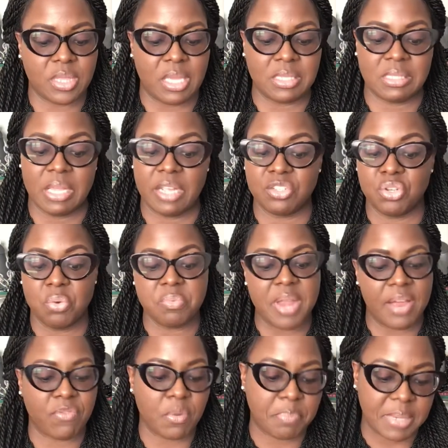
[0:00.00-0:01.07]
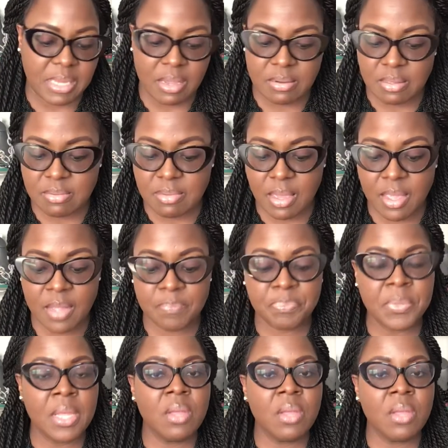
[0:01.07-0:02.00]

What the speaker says: that said you'll never be anything.